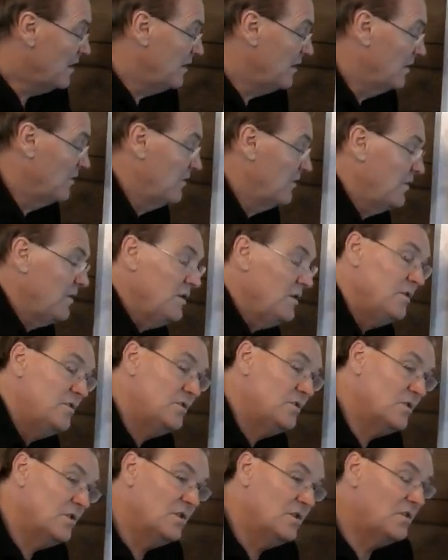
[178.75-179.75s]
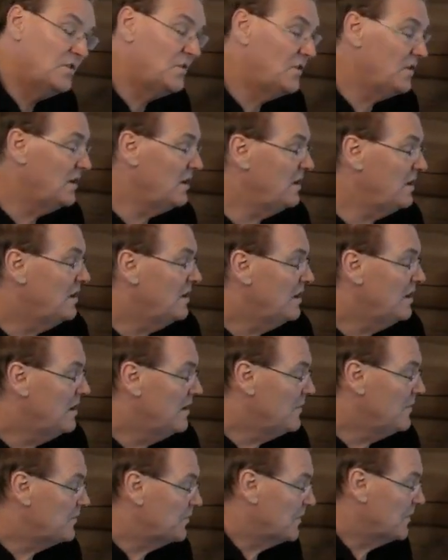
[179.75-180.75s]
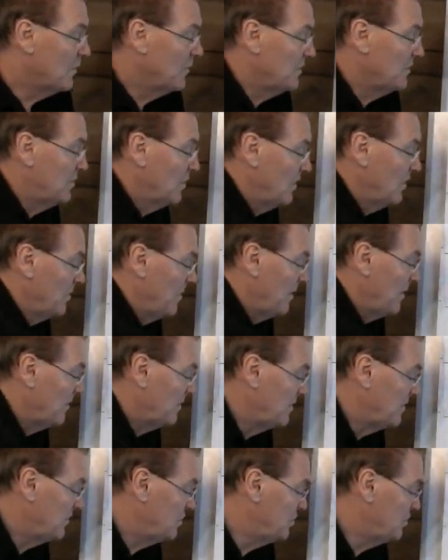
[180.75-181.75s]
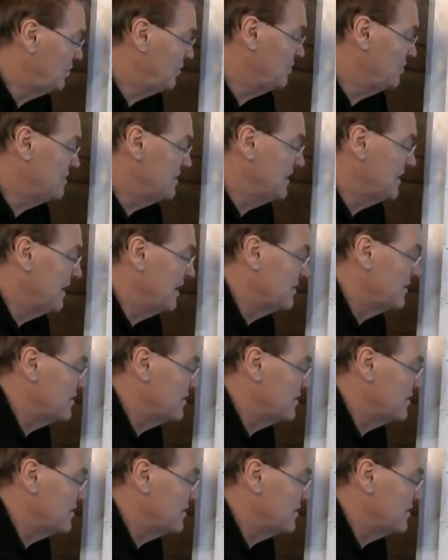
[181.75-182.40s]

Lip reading: The other thing that you're going to see when we talk about choosing